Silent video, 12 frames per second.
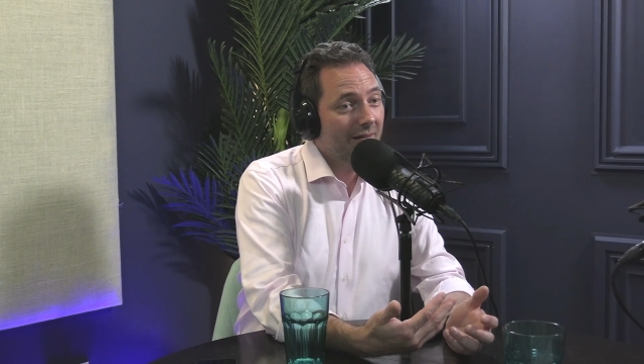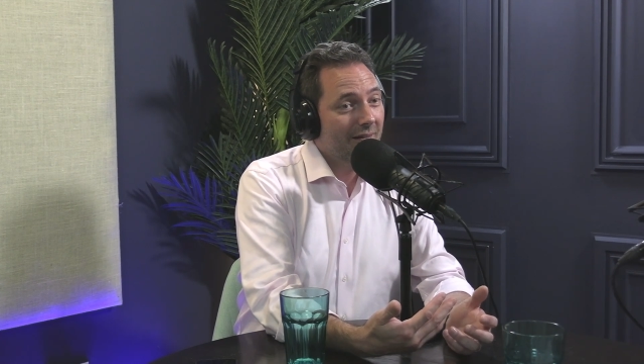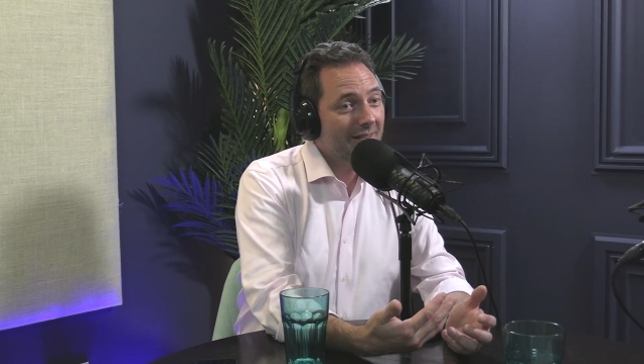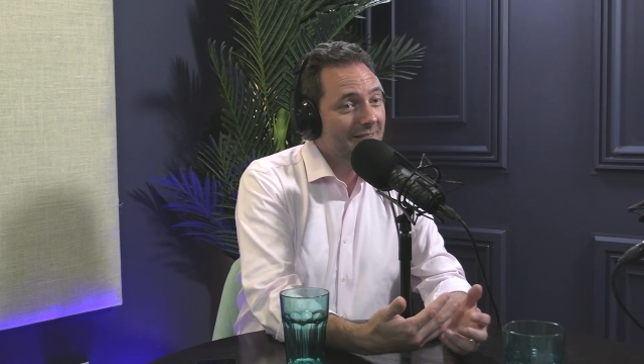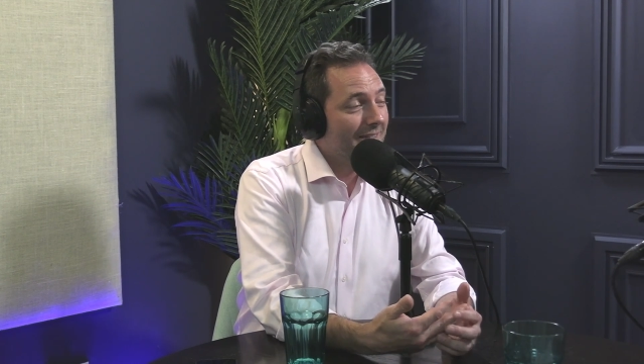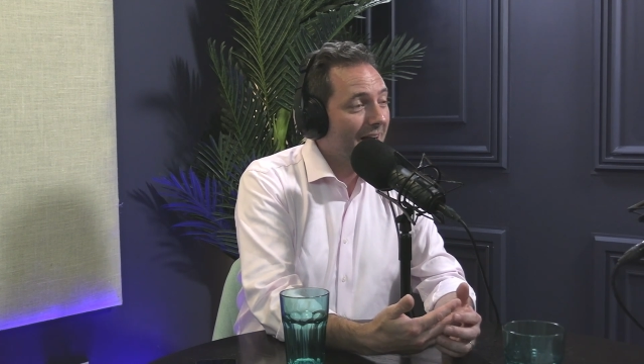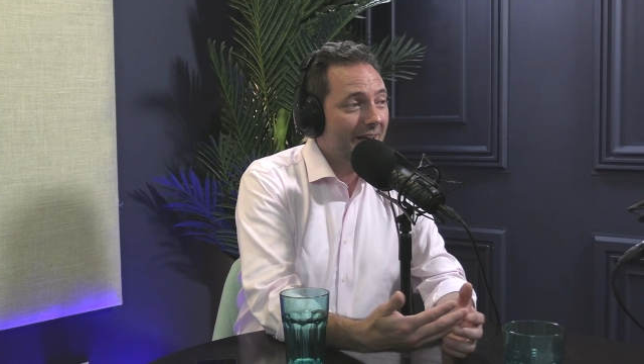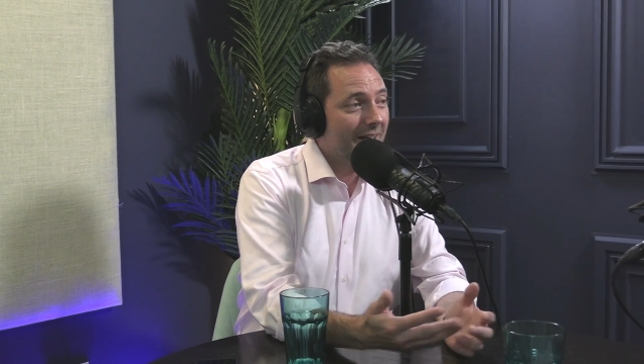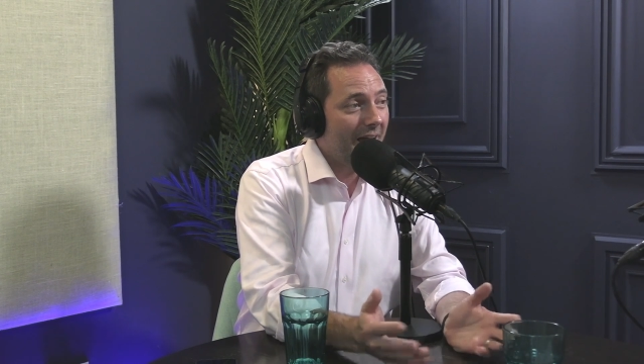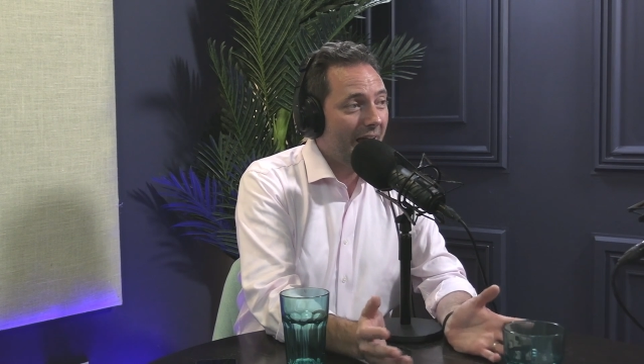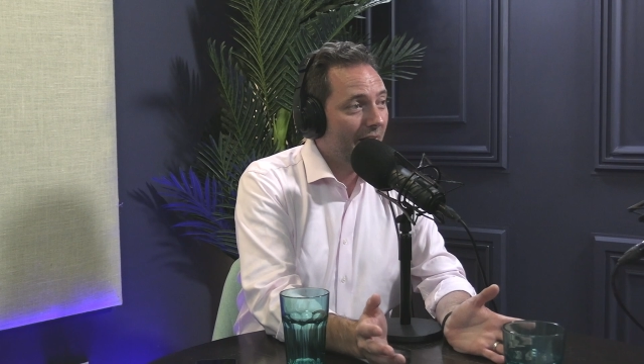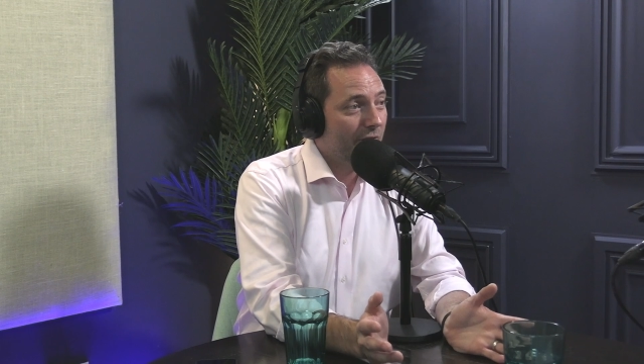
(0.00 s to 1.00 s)
it's not going
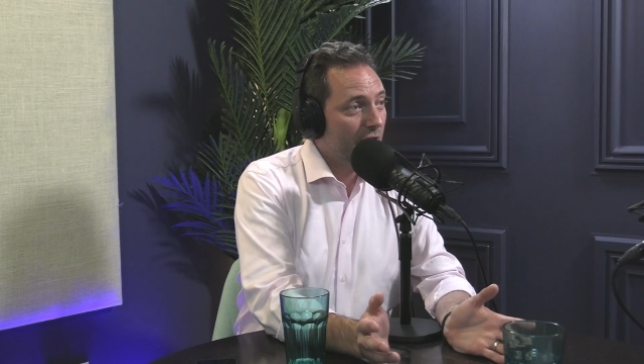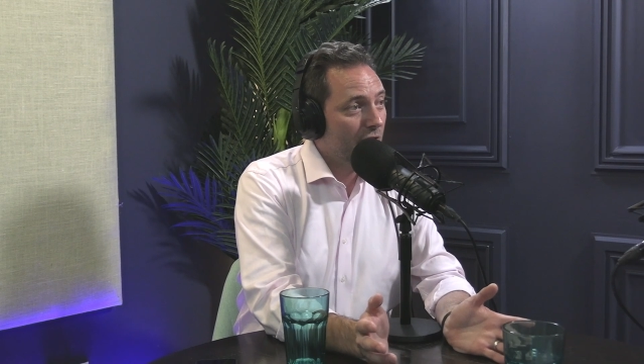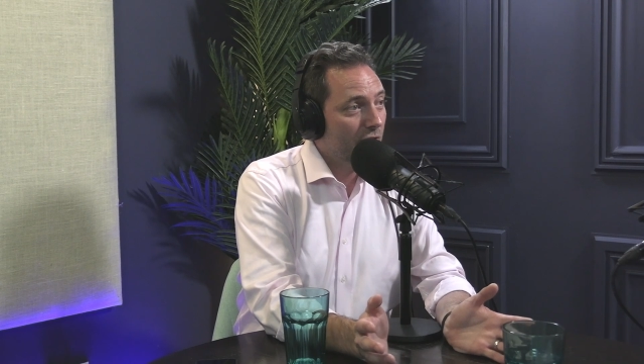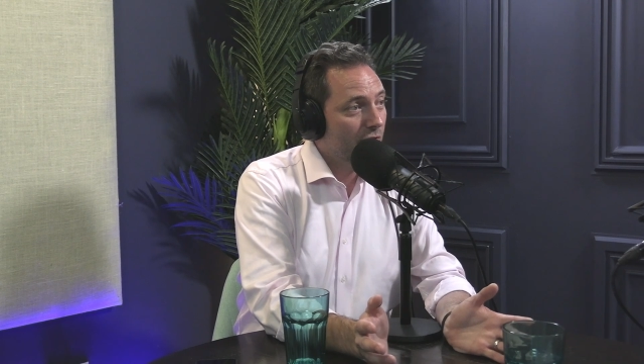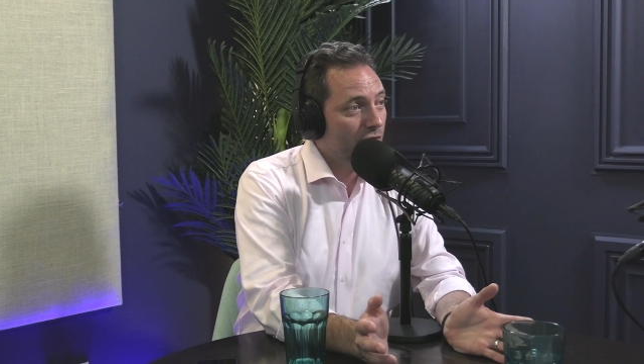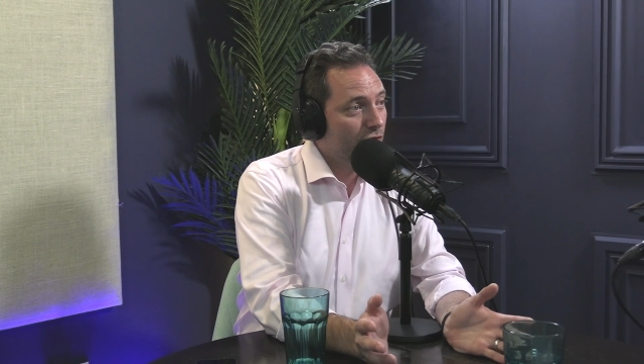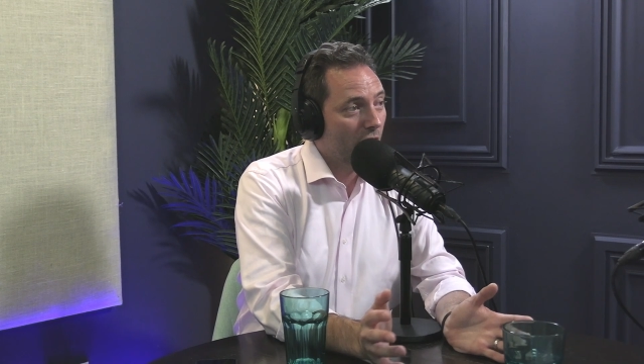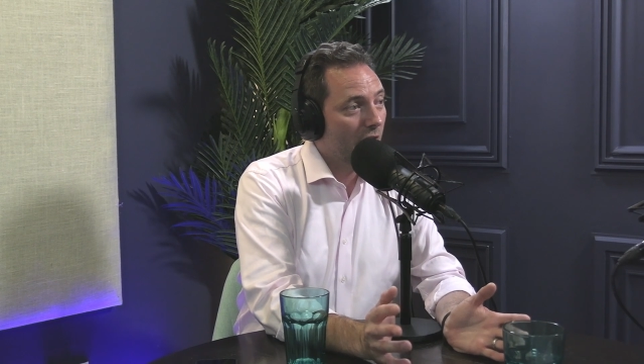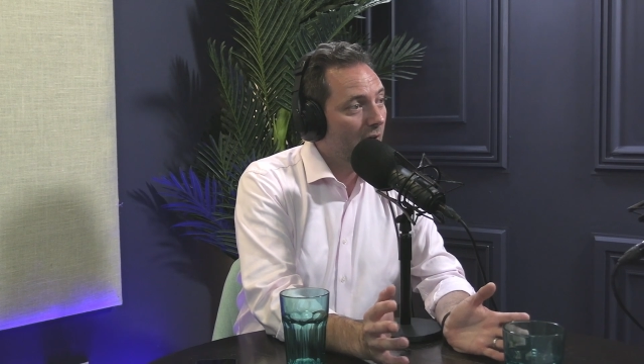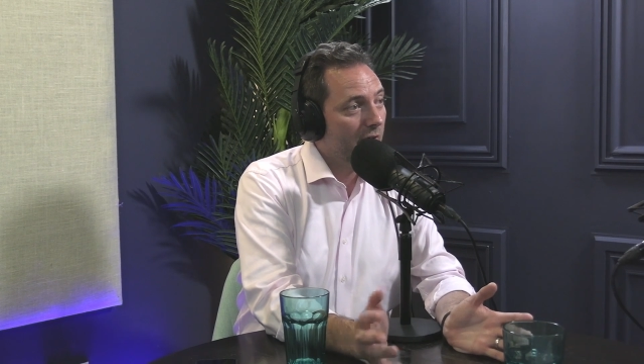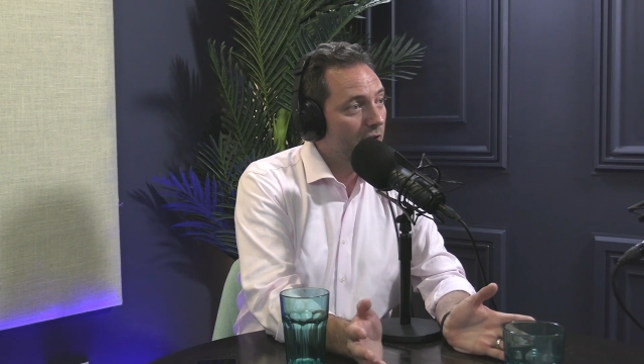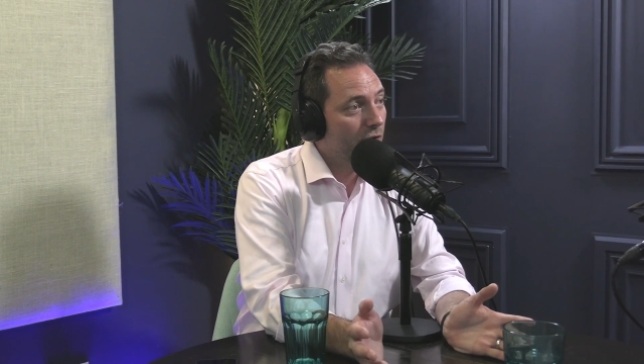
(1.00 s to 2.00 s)
to
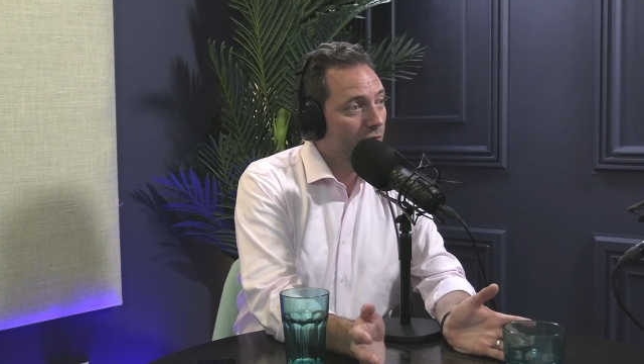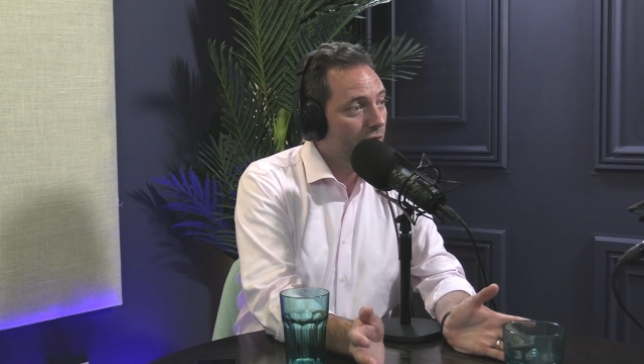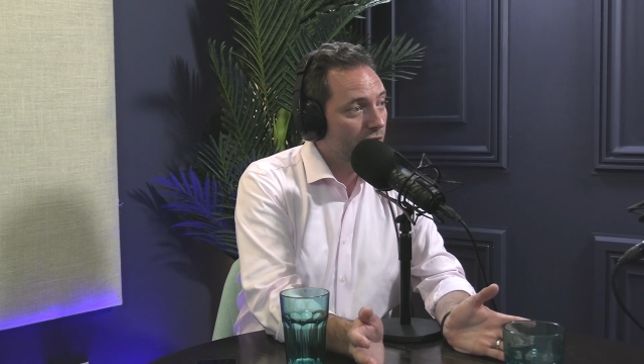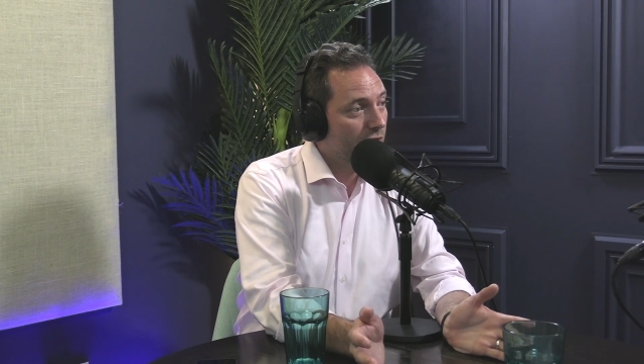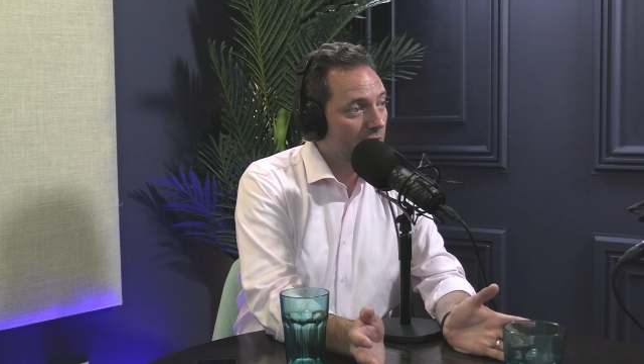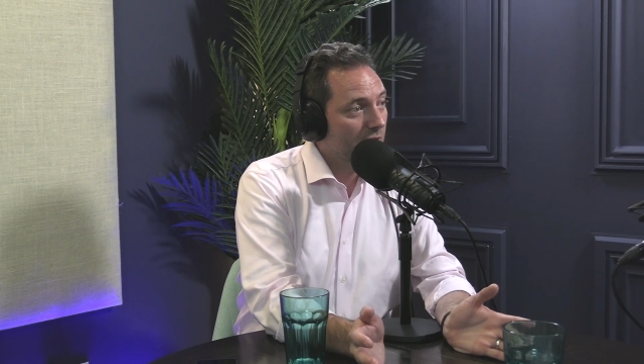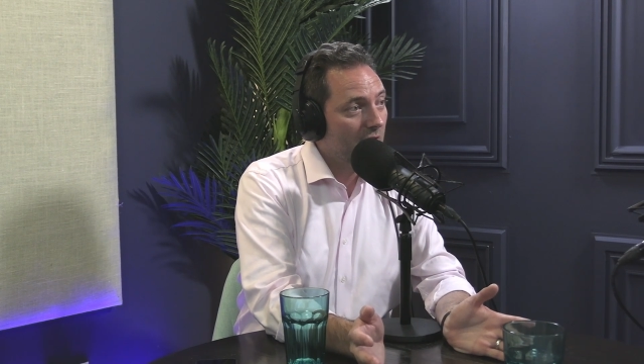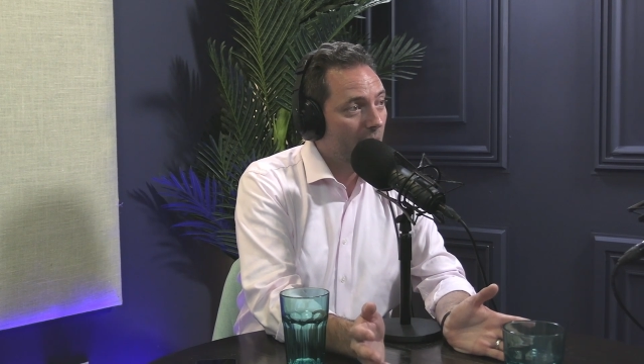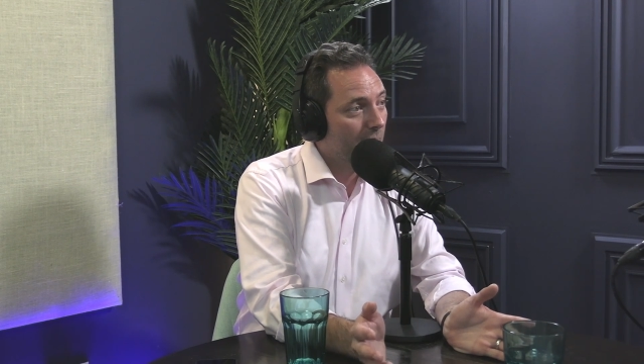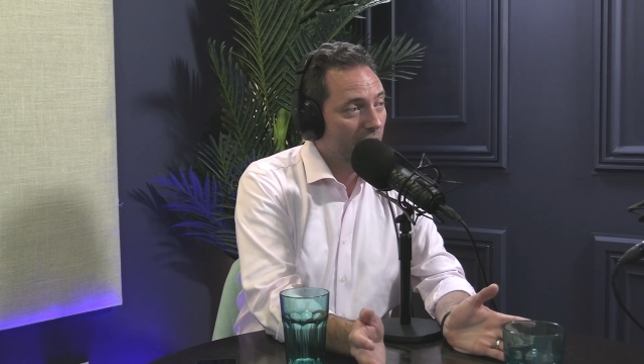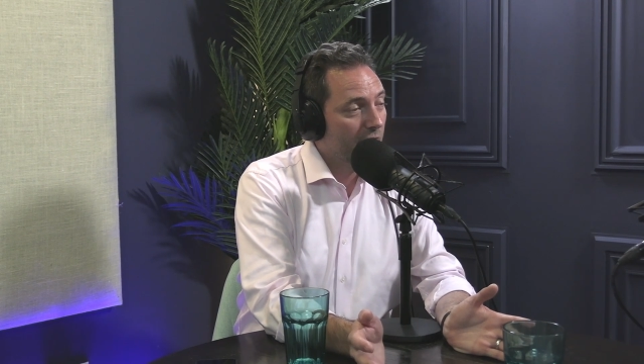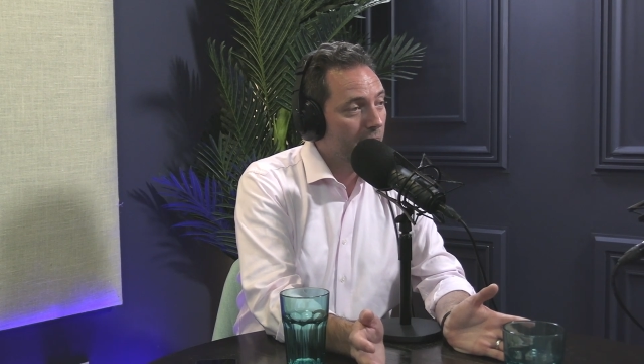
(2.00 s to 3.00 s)
draw a huge
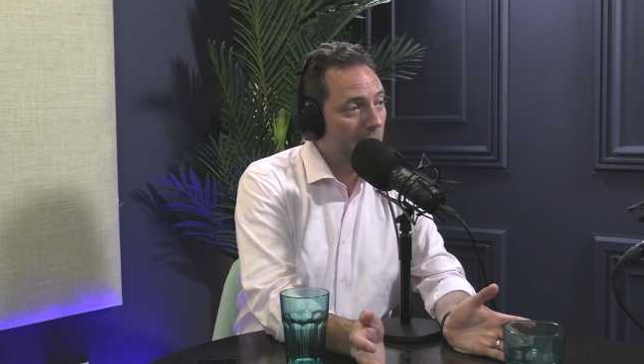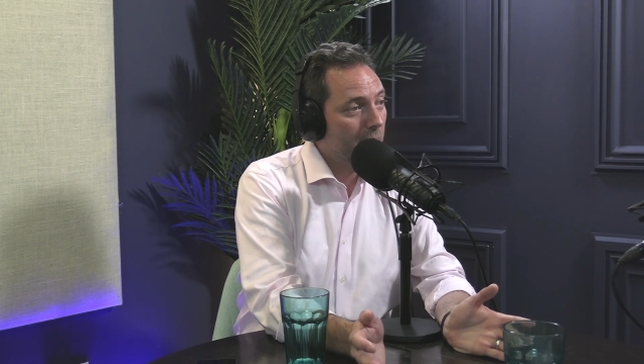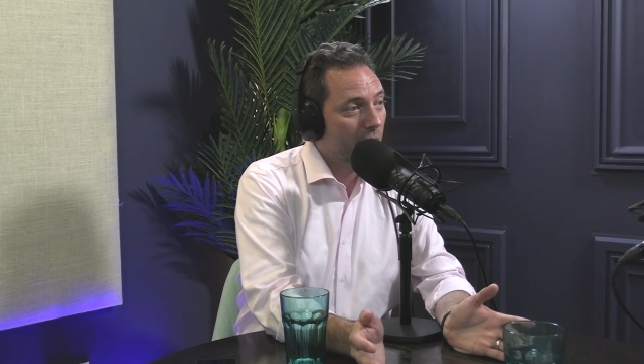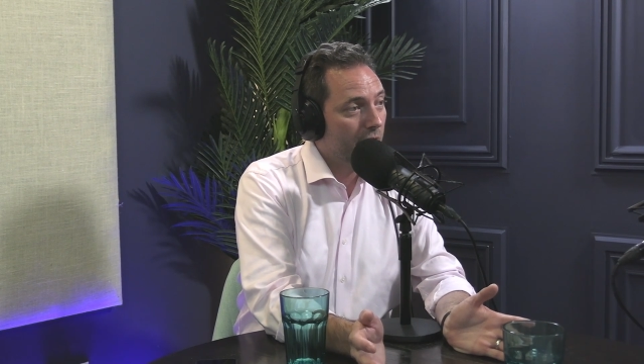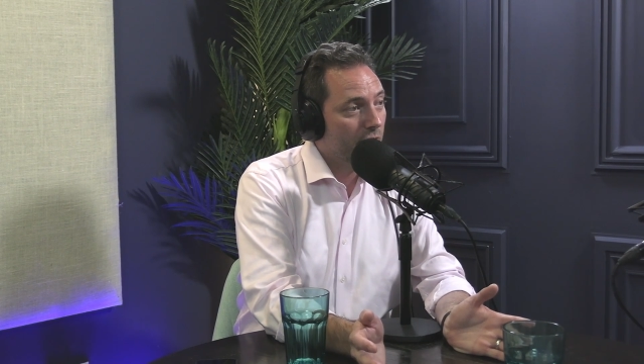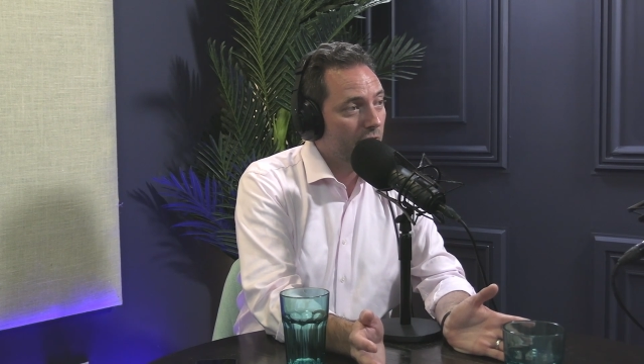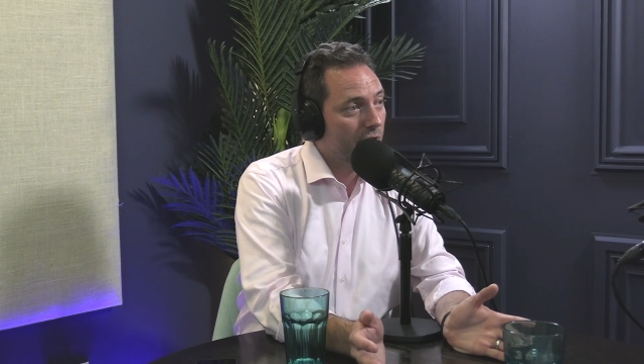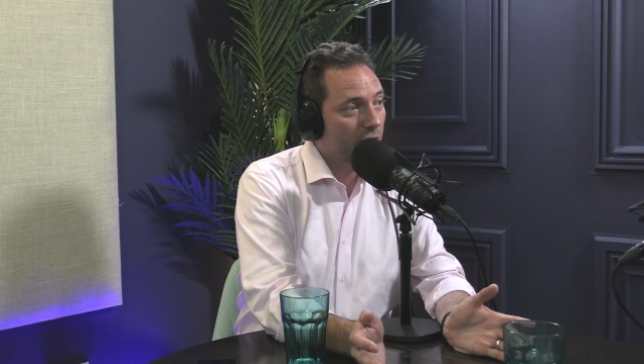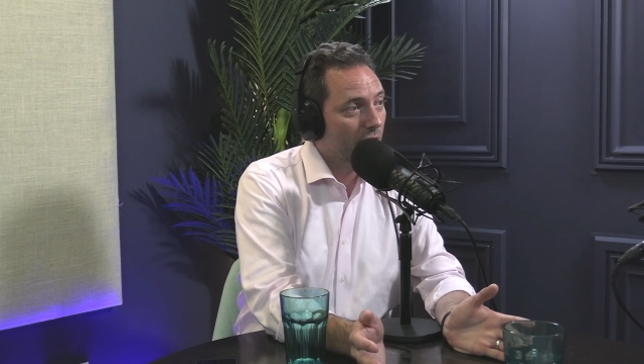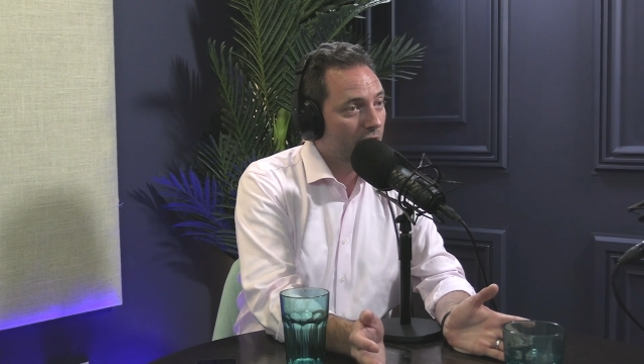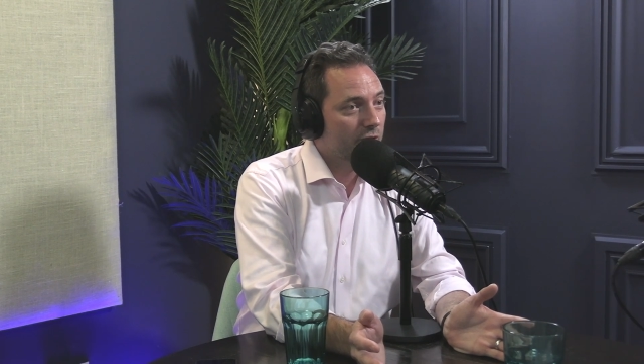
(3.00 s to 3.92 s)
number of people through the door.